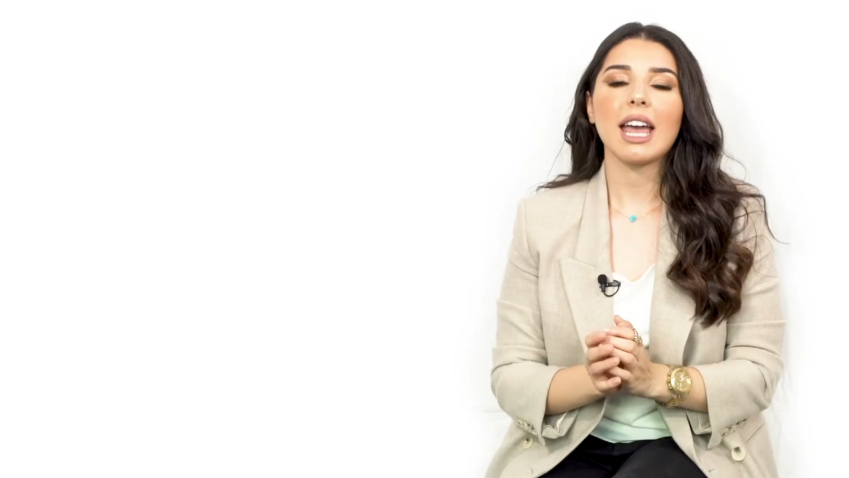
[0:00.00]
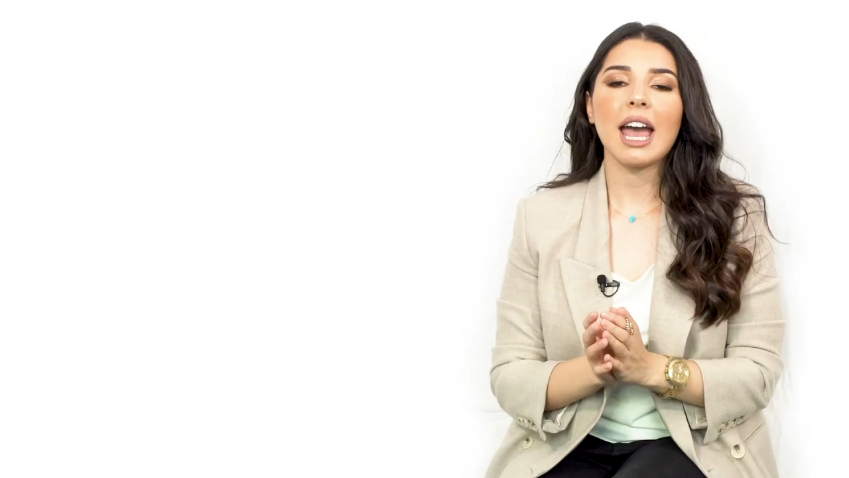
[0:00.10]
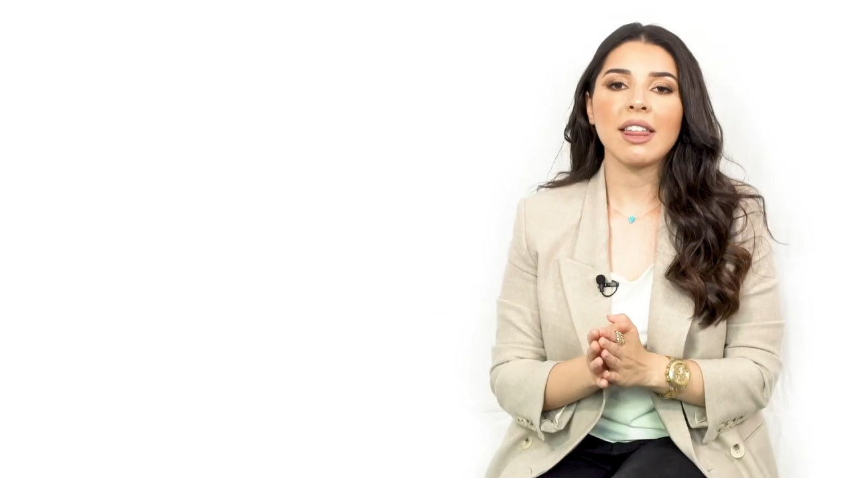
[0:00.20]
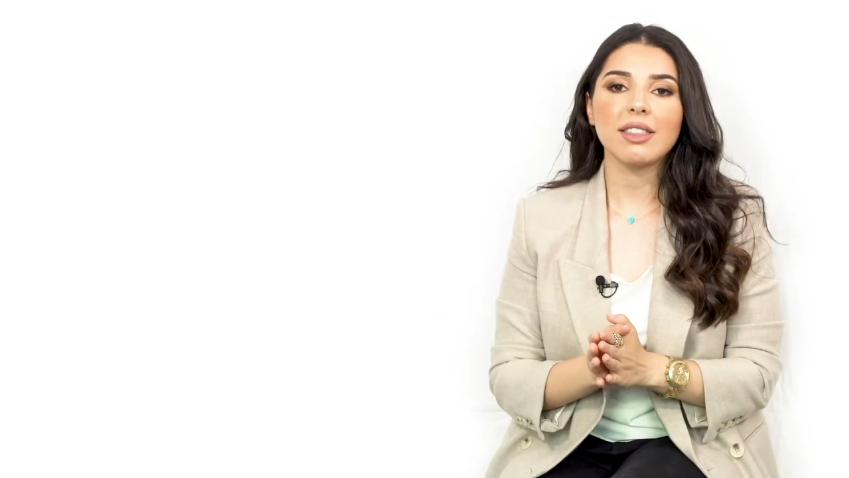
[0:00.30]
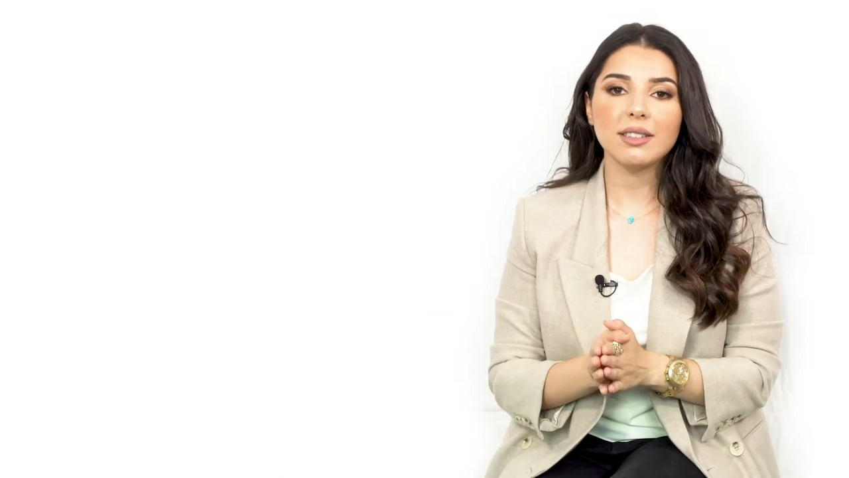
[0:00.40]

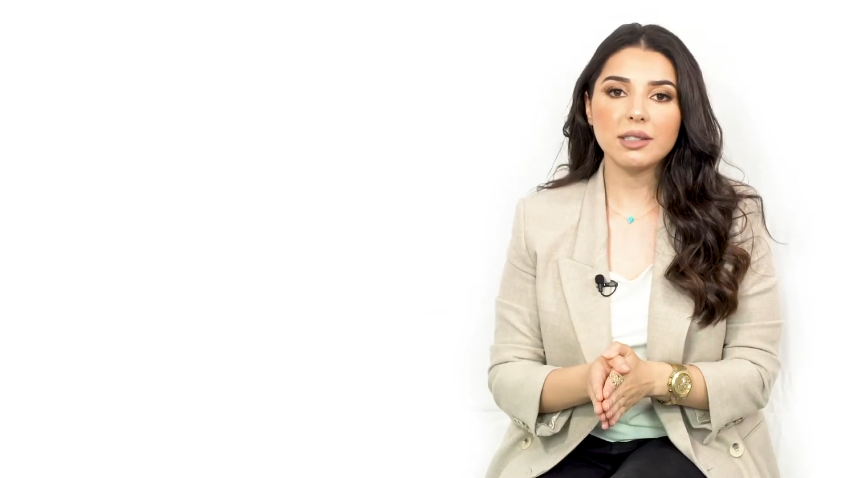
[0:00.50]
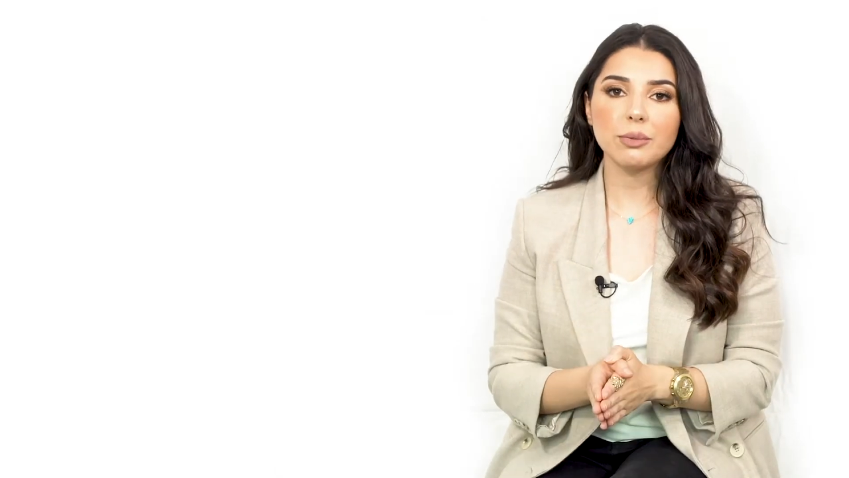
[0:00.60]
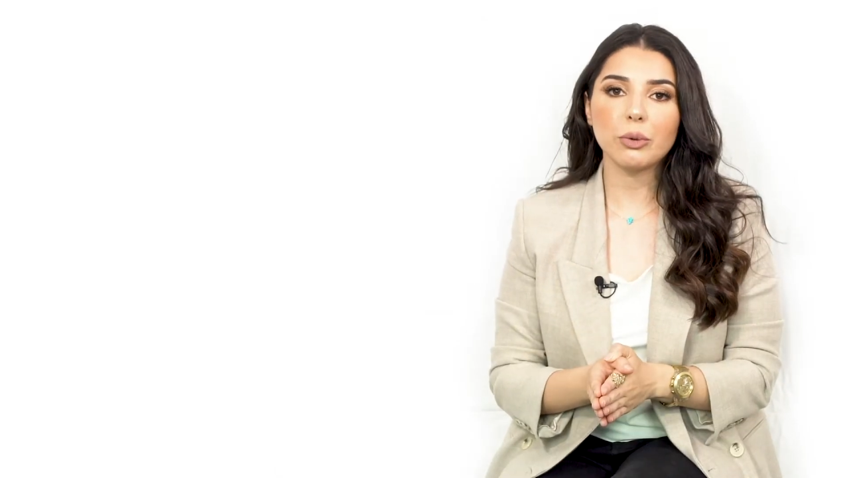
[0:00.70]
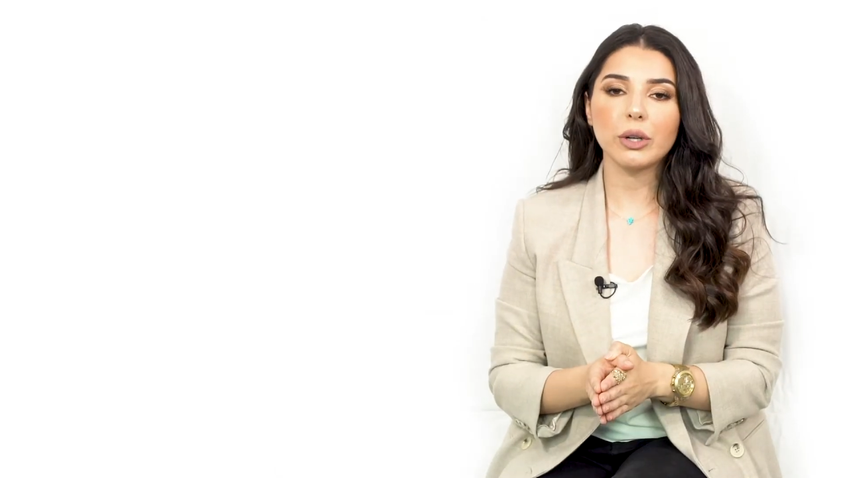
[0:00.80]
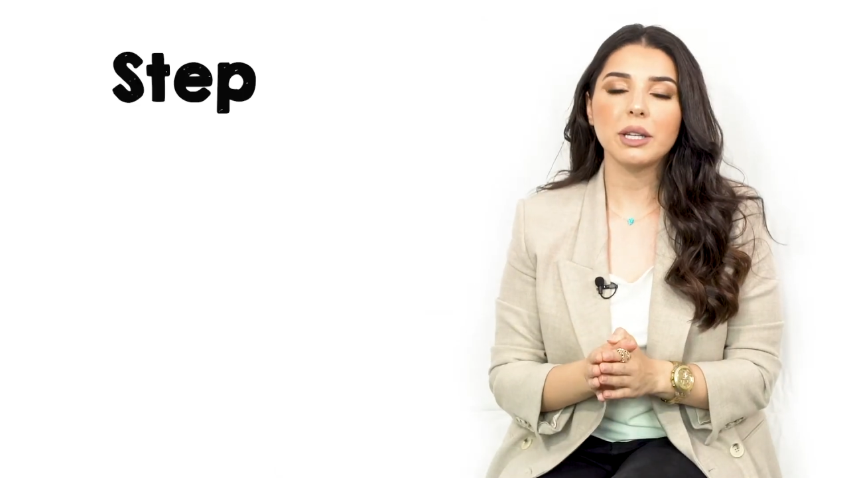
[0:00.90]
At this
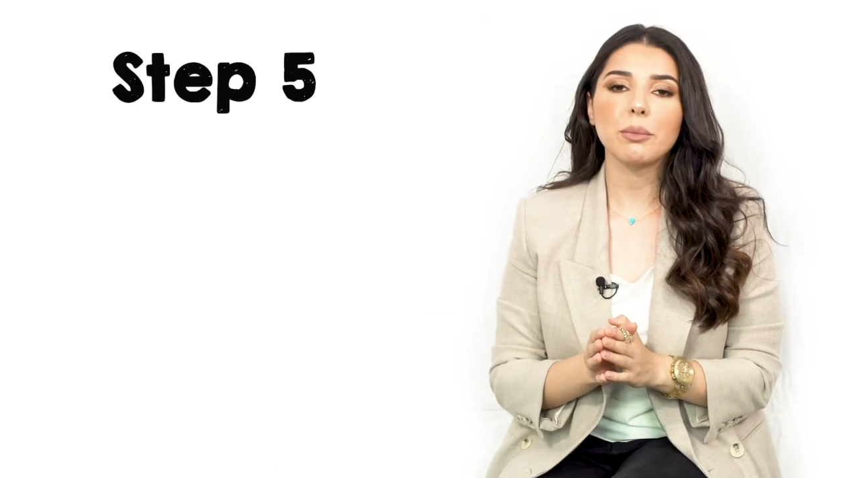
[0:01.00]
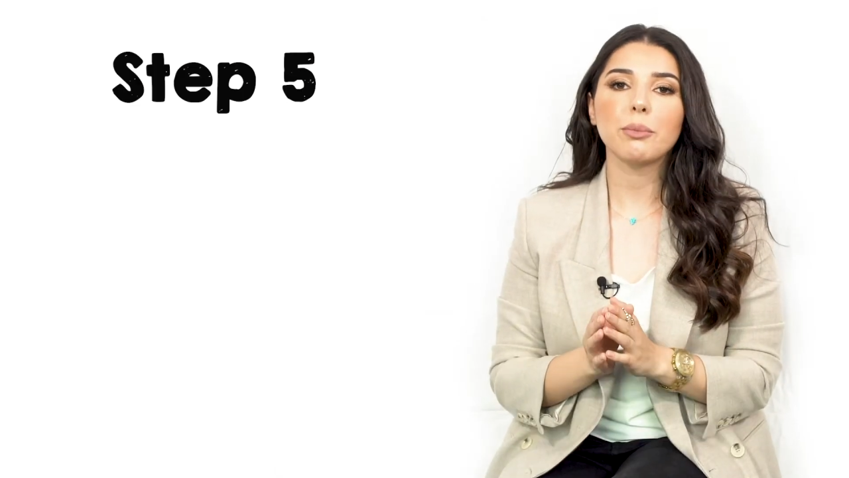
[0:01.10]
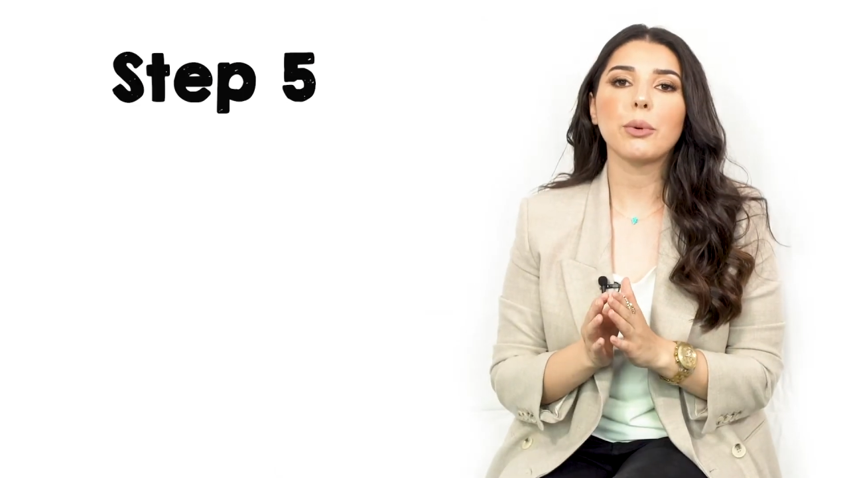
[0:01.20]
point,